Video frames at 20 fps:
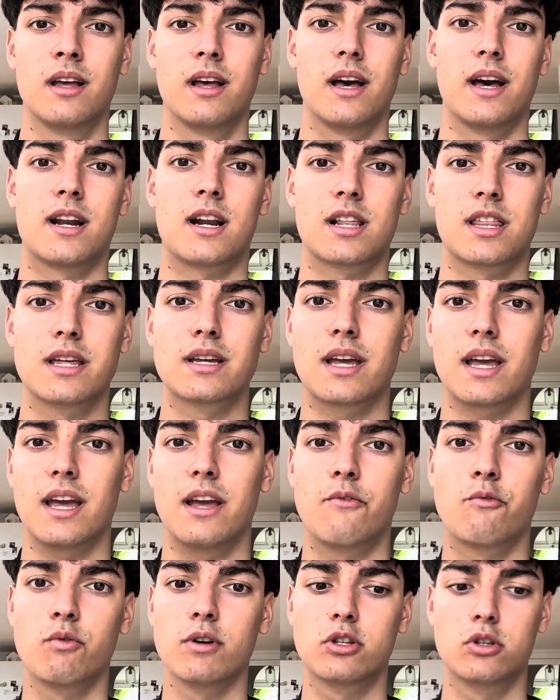And I think
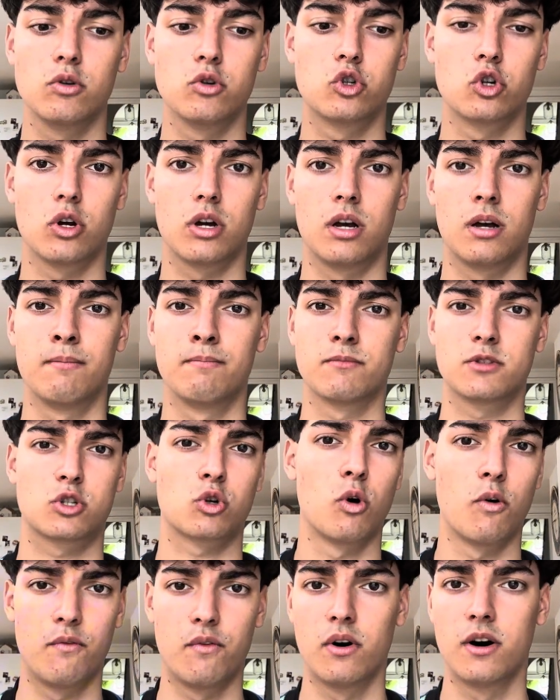if we do
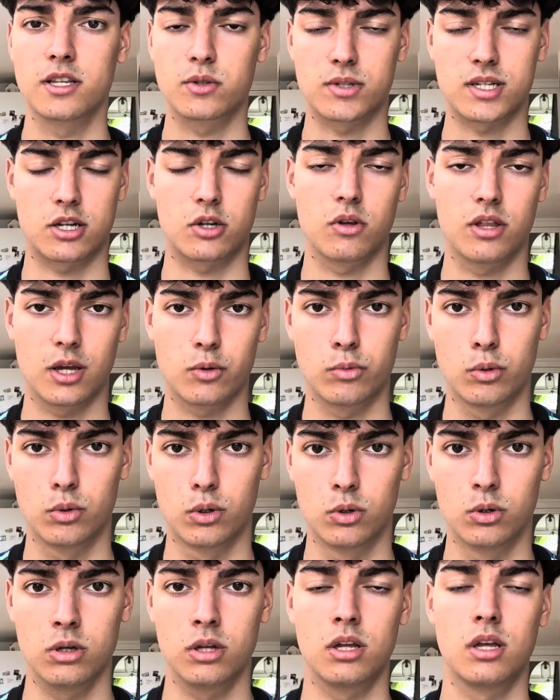score first, which I do think we
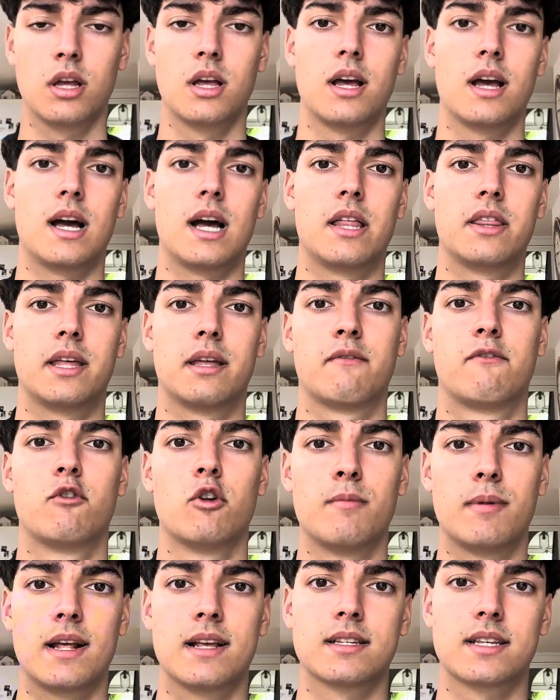will, and then
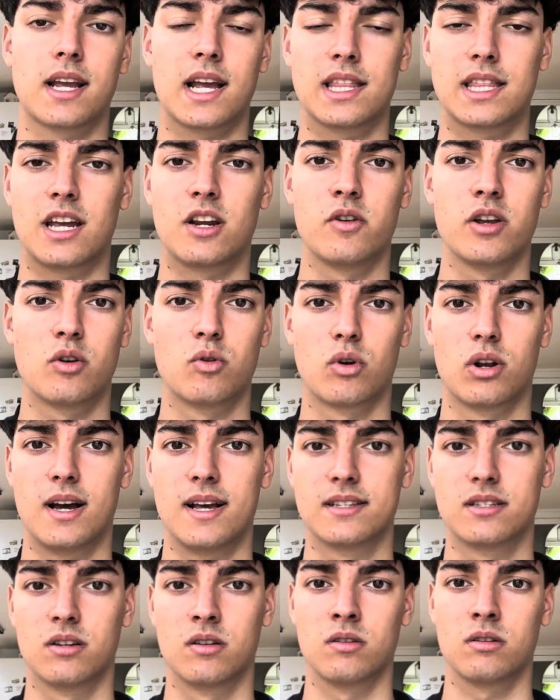Fluminense get their
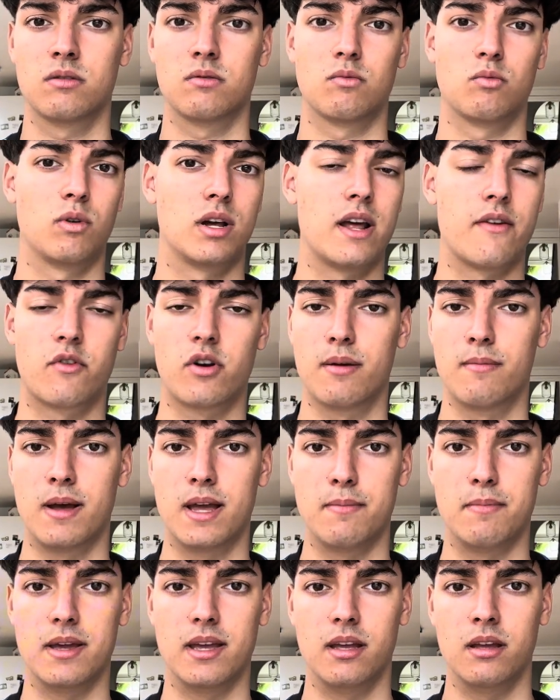equaliser, whenever it may
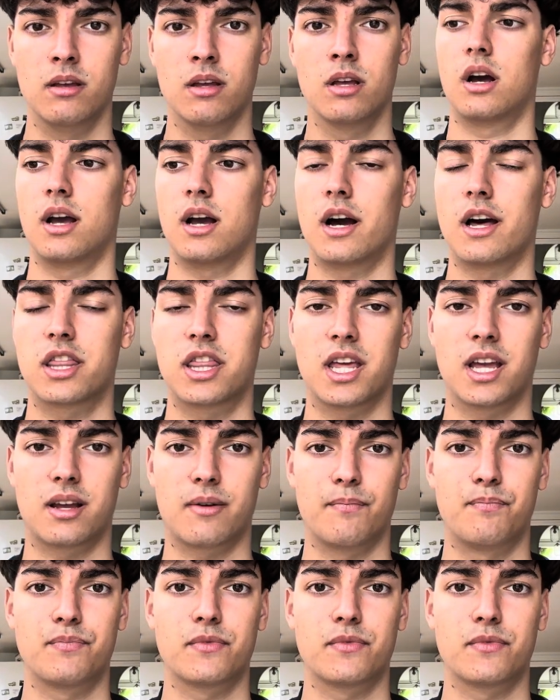be, I think